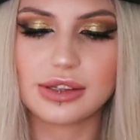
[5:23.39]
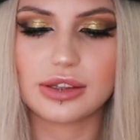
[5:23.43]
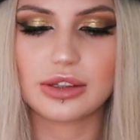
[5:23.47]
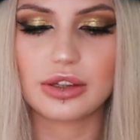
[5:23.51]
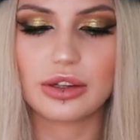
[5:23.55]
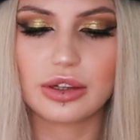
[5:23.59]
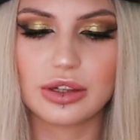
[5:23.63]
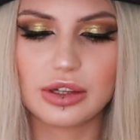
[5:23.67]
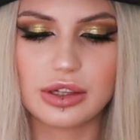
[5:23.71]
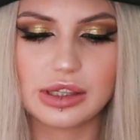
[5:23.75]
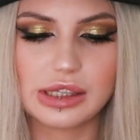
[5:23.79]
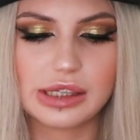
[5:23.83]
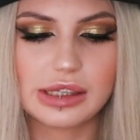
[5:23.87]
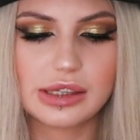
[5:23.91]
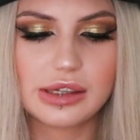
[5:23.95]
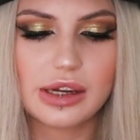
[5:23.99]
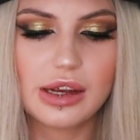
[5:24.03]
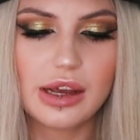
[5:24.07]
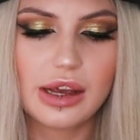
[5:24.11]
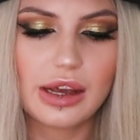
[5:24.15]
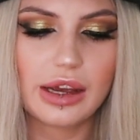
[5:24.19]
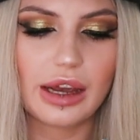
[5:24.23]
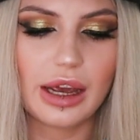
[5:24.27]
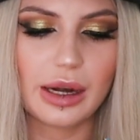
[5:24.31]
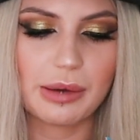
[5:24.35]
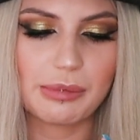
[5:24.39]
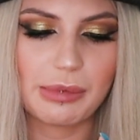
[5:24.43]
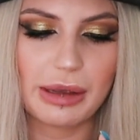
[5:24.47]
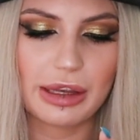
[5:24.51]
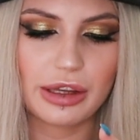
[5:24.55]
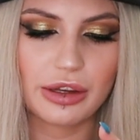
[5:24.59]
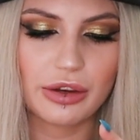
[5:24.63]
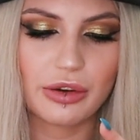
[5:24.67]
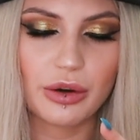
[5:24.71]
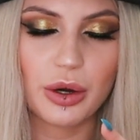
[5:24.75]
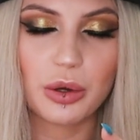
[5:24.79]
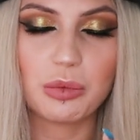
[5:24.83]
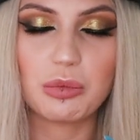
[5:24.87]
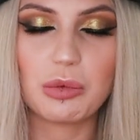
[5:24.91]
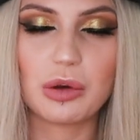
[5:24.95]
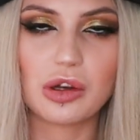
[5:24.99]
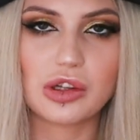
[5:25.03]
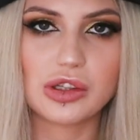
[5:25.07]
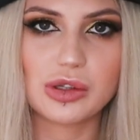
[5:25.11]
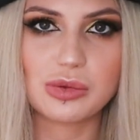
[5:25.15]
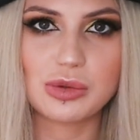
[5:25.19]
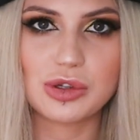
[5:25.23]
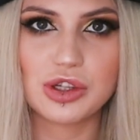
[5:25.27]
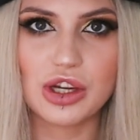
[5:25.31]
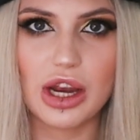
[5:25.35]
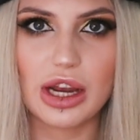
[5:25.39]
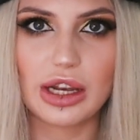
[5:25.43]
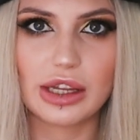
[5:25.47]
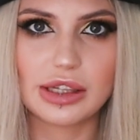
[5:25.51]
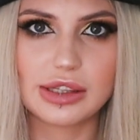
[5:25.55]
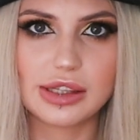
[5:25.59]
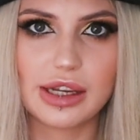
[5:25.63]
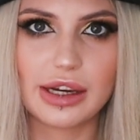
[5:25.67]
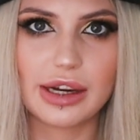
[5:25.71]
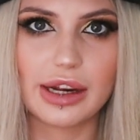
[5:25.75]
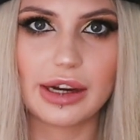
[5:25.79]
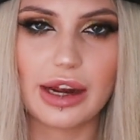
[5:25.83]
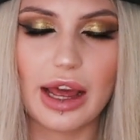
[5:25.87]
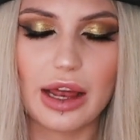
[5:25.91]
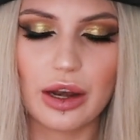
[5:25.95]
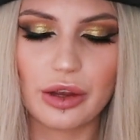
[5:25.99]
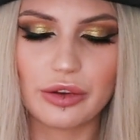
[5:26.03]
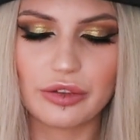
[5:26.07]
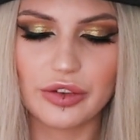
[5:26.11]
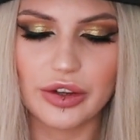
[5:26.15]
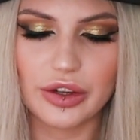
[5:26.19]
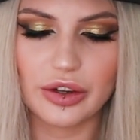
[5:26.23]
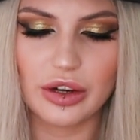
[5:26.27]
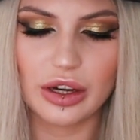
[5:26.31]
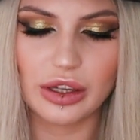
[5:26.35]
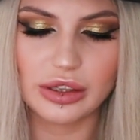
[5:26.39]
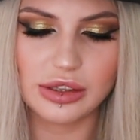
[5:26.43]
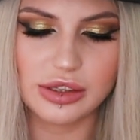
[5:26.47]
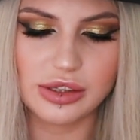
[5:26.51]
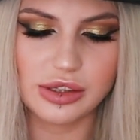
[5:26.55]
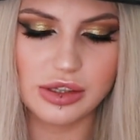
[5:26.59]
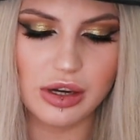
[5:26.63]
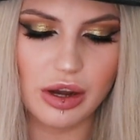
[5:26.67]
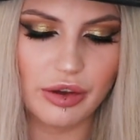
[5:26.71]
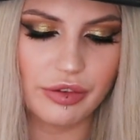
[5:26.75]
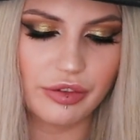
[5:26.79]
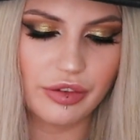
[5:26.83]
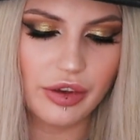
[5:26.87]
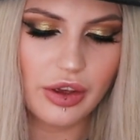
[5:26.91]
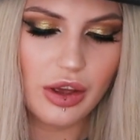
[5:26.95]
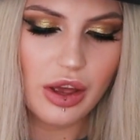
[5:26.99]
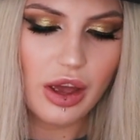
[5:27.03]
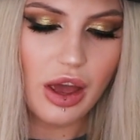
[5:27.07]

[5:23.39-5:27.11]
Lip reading: and you can just kind of make your own ones with gelatin and aloe vera and stuff.